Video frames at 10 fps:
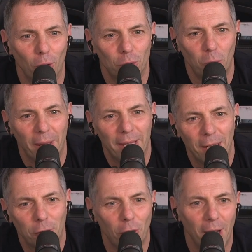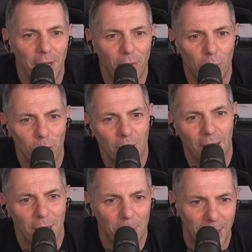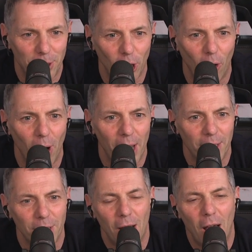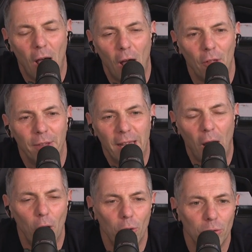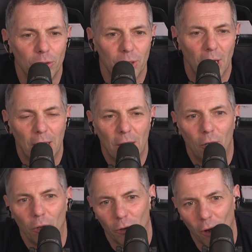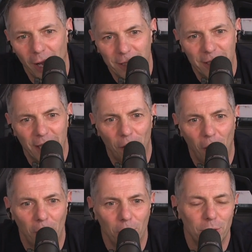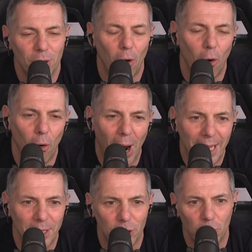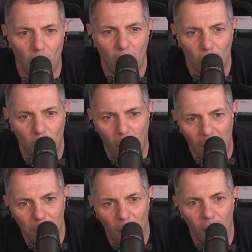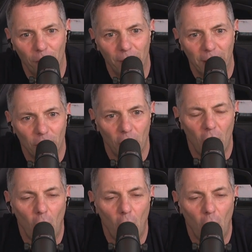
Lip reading: watch where the engraver was a little bit tired and the O's looked like zeros or eights weren't quite perfect.